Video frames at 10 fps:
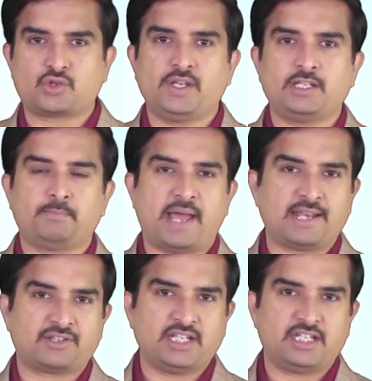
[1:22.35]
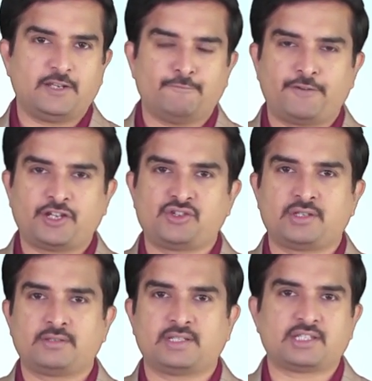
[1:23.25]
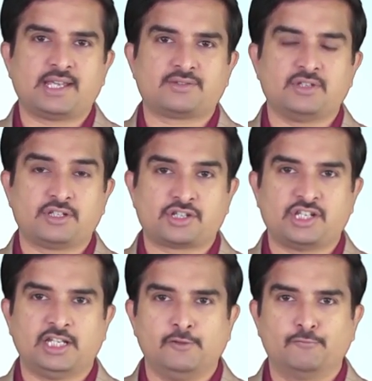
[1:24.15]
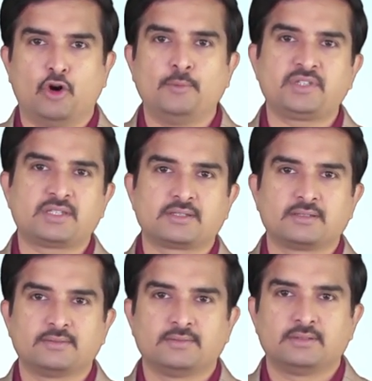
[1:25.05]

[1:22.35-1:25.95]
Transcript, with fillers: treat parasitic infections such as intestinal worms,